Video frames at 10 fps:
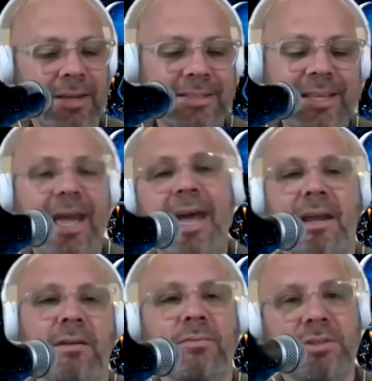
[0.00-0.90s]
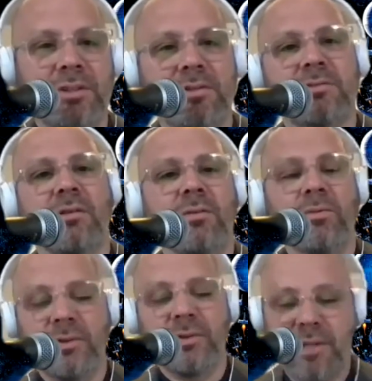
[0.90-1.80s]
My dad was into Star
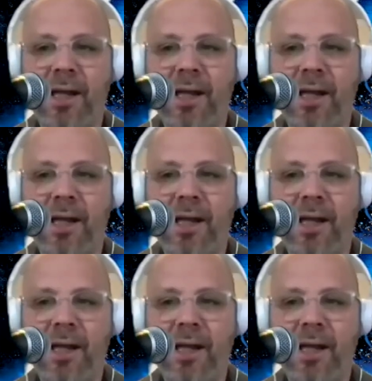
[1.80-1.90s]
Wars.